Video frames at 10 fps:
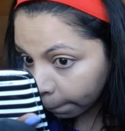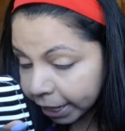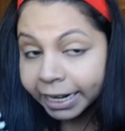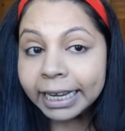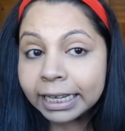
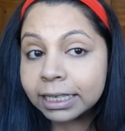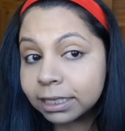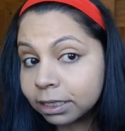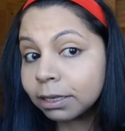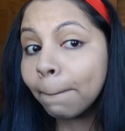blending
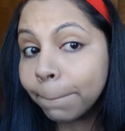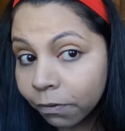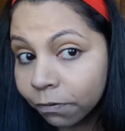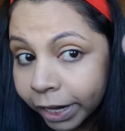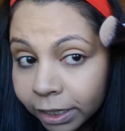is
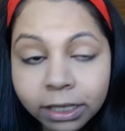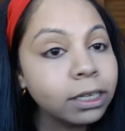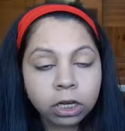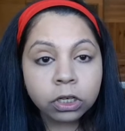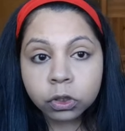perfect.
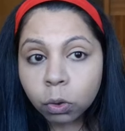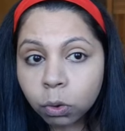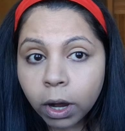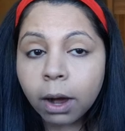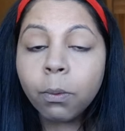
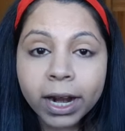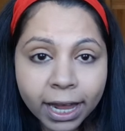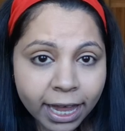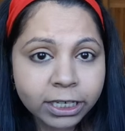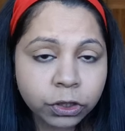So what I
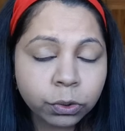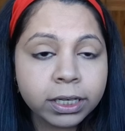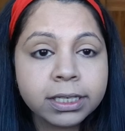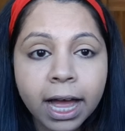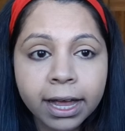like to do
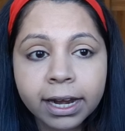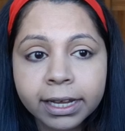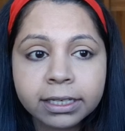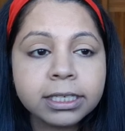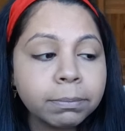is
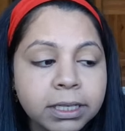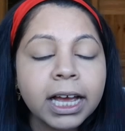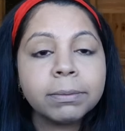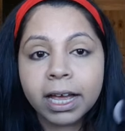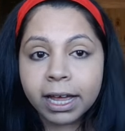
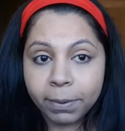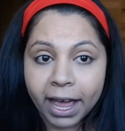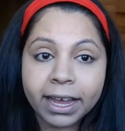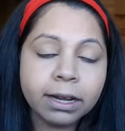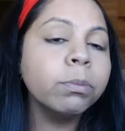sometimes I
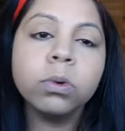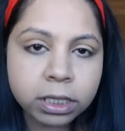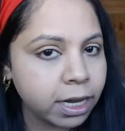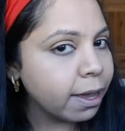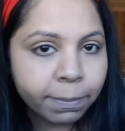apply,
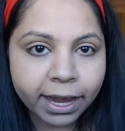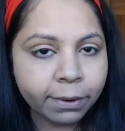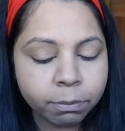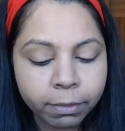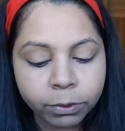mostly I apply
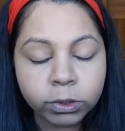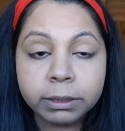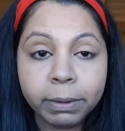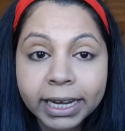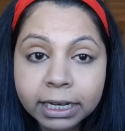with my
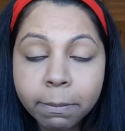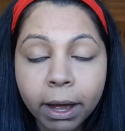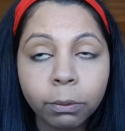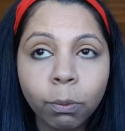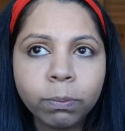beauty blender,
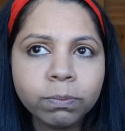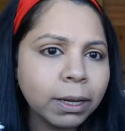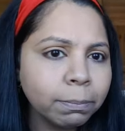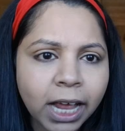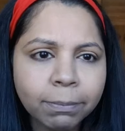but
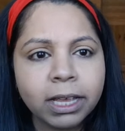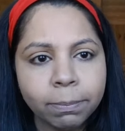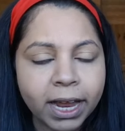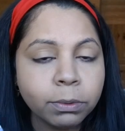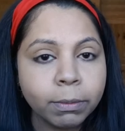sometimes I
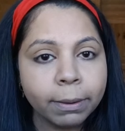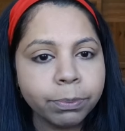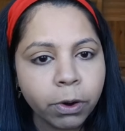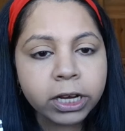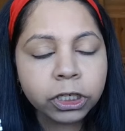apply it with my
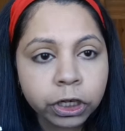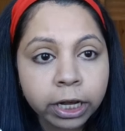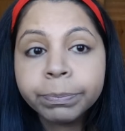brush